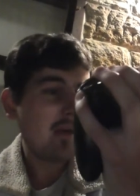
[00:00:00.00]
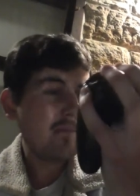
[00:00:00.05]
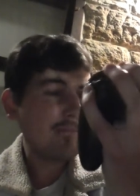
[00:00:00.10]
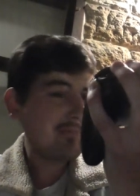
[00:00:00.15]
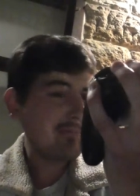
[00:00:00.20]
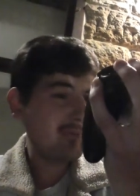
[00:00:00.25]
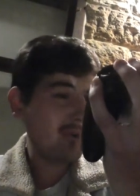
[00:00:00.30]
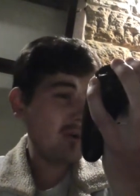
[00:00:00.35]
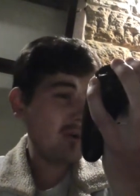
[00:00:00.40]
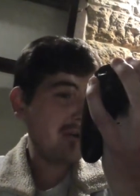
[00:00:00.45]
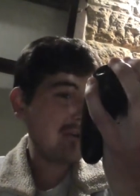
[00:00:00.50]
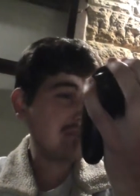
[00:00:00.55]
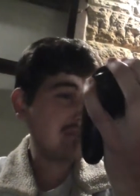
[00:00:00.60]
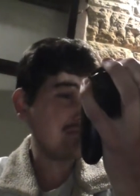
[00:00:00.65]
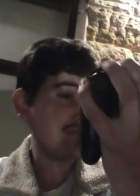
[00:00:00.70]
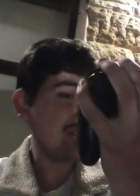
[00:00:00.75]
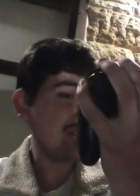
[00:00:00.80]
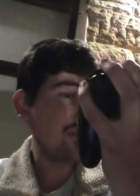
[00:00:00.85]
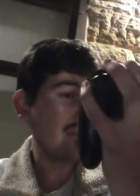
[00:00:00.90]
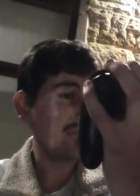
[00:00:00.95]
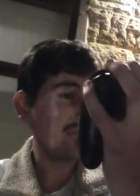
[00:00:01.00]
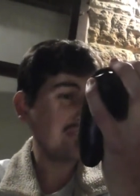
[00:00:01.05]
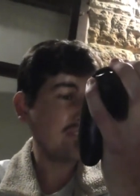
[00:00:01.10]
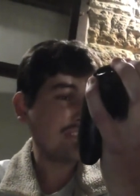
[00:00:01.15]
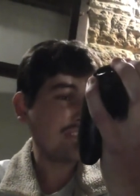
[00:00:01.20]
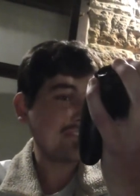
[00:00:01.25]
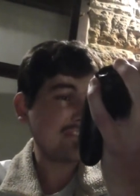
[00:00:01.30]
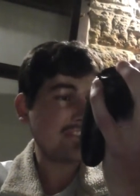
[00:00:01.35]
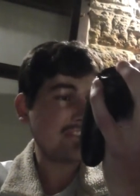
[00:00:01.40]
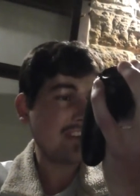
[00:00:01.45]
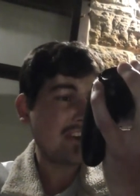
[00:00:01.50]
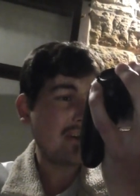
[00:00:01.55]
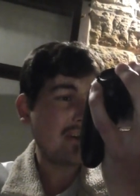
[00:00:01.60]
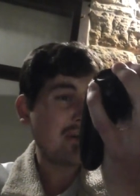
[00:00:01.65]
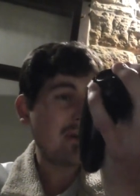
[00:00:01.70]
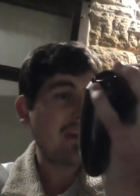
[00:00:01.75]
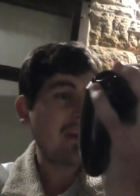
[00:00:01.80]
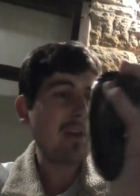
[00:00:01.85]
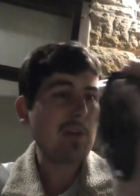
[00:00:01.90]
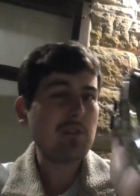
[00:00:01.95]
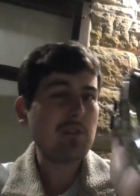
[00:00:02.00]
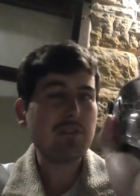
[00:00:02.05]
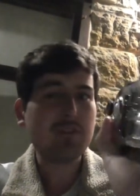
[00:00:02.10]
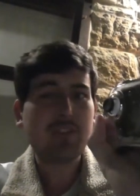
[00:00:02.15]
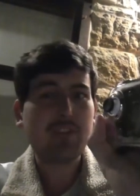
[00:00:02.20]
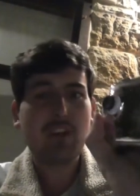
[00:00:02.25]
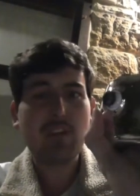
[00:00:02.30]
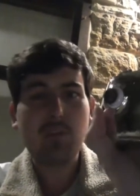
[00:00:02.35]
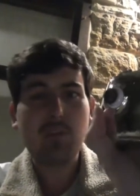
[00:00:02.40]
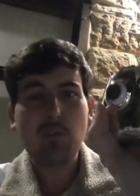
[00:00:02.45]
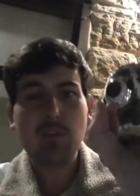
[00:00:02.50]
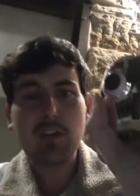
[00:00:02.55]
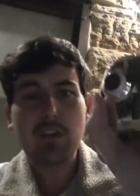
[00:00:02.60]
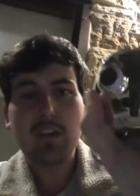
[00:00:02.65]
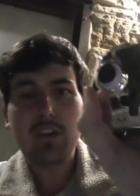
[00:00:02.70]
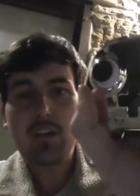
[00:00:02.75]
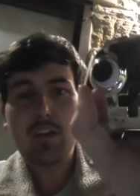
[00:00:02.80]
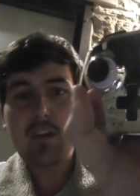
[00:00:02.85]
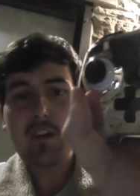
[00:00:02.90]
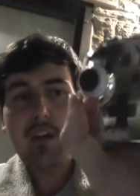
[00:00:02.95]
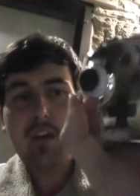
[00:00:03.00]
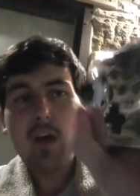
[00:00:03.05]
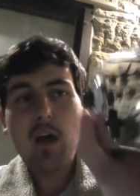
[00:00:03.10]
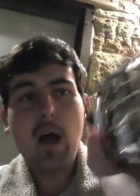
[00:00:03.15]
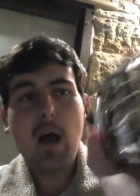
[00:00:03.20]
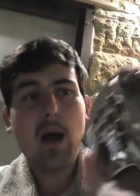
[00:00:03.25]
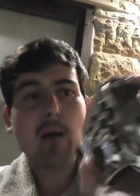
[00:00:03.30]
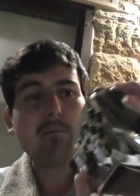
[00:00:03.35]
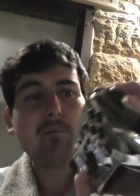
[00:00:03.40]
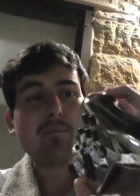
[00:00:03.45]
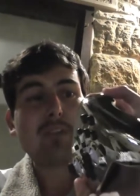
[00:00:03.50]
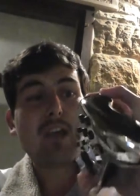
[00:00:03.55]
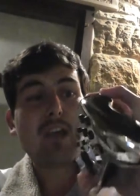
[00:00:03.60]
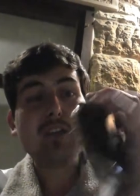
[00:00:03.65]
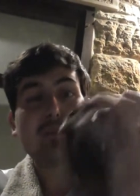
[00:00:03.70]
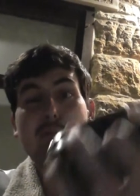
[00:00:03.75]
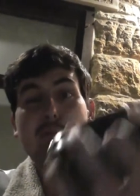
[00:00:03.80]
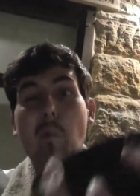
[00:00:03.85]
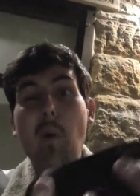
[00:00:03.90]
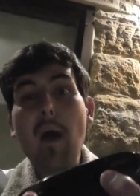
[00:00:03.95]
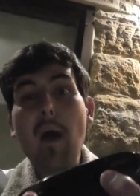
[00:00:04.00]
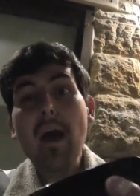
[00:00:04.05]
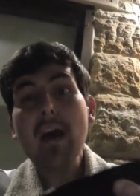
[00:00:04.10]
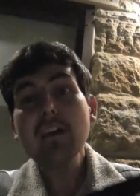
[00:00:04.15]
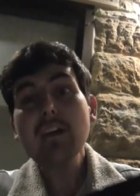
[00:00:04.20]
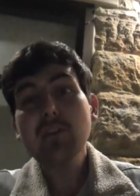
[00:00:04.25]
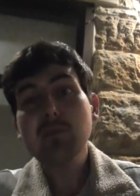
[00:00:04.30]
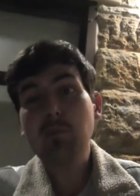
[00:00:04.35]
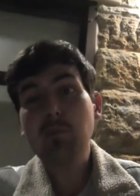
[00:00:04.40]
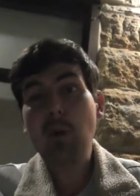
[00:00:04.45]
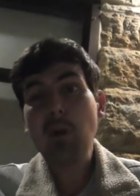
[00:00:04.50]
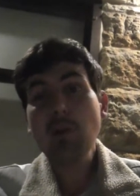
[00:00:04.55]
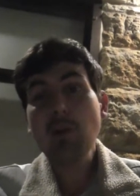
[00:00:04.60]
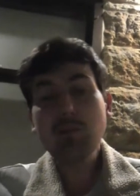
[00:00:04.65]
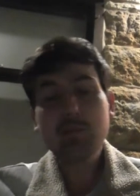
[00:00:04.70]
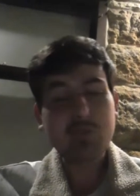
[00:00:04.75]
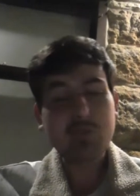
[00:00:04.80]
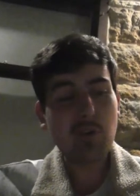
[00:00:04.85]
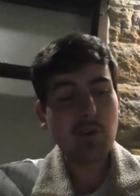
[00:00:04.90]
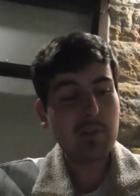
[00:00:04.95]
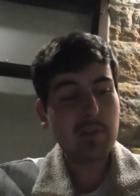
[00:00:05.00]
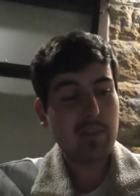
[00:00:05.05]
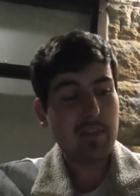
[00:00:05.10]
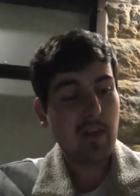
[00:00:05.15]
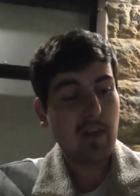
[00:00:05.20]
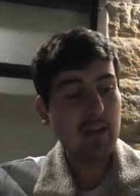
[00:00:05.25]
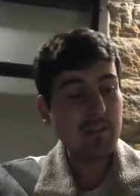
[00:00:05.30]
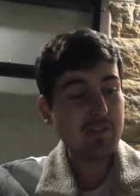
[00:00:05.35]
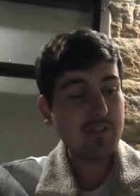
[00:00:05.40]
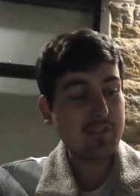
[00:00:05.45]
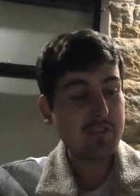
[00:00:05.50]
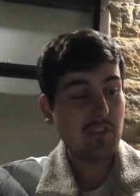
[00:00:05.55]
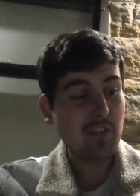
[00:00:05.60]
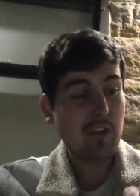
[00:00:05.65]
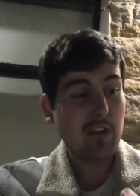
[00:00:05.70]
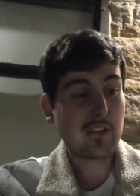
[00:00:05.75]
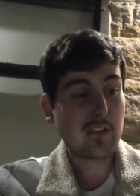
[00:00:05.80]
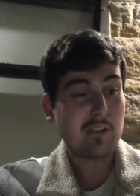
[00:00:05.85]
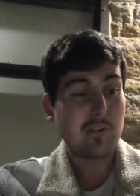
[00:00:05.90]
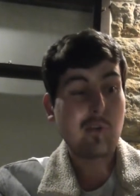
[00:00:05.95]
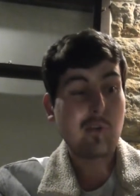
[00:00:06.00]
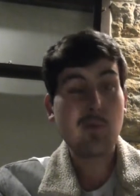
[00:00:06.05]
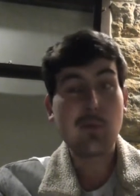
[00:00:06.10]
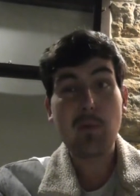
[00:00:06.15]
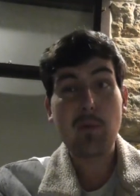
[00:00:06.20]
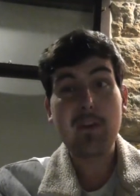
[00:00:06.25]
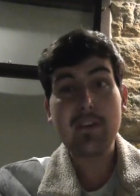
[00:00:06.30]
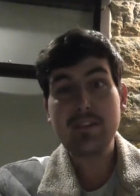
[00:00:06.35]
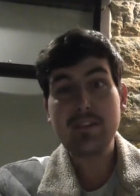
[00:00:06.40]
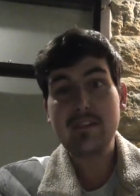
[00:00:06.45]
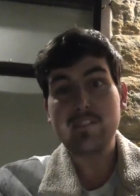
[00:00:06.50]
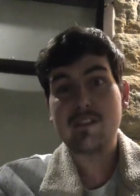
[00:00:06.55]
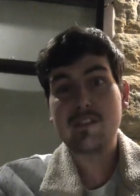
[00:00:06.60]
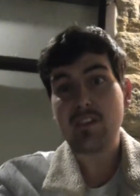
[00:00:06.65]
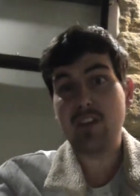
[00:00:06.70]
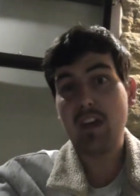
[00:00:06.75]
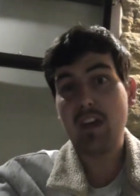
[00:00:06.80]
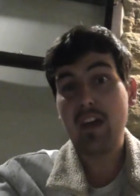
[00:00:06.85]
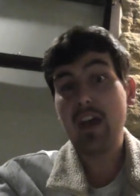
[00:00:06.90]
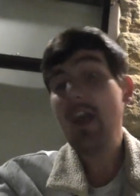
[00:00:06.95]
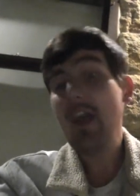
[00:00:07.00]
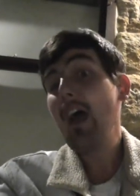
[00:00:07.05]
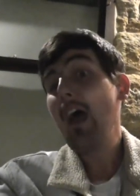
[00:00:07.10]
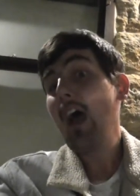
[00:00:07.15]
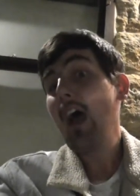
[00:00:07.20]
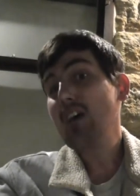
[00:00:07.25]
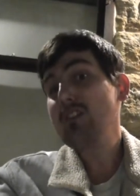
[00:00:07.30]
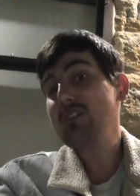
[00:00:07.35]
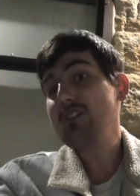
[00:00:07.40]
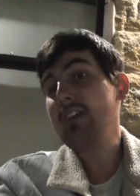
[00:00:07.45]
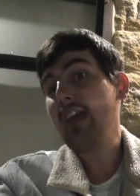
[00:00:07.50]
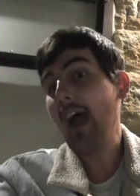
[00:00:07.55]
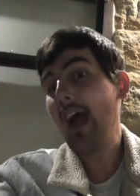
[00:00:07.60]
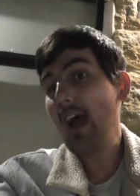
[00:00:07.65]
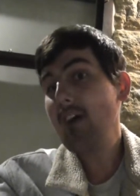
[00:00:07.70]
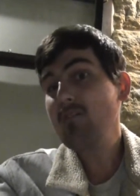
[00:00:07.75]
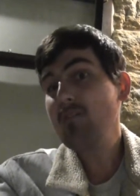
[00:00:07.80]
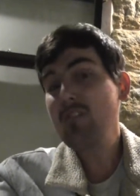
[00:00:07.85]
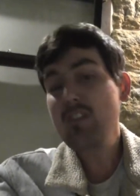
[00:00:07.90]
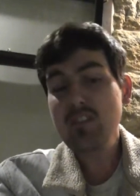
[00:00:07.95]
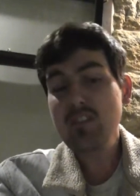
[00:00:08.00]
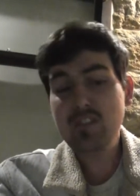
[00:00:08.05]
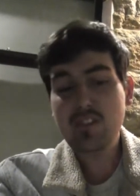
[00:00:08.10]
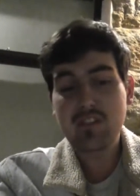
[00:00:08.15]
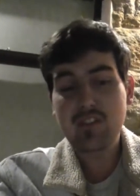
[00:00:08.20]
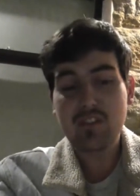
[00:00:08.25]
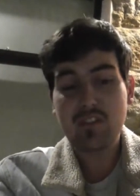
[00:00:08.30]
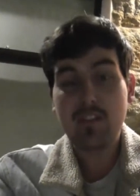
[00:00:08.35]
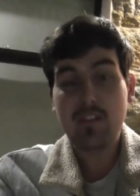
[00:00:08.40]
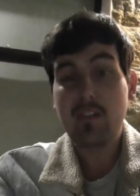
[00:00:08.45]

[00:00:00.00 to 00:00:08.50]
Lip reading: Pro controller. It's got like Chikorita and stuff on it. It's wired as well, so that's a good reason to actually have this, because